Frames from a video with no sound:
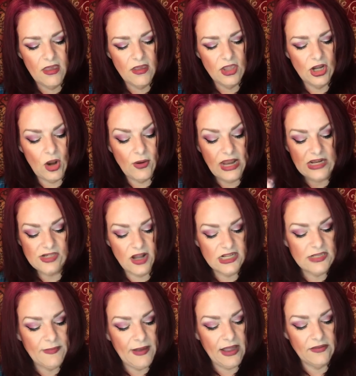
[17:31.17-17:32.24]
he
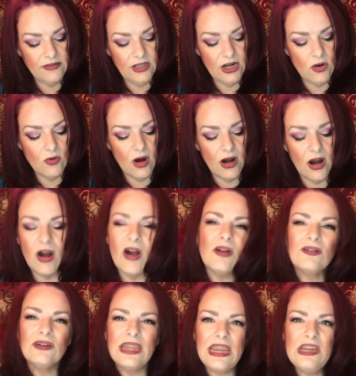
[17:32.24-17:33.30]
talks about,
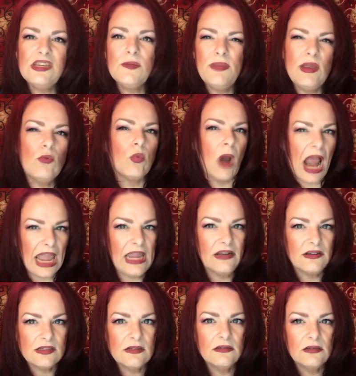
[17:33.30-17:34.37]
our need to be
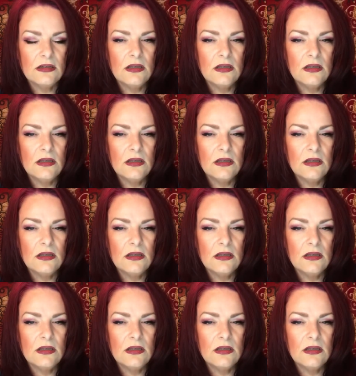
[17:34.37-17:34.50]
right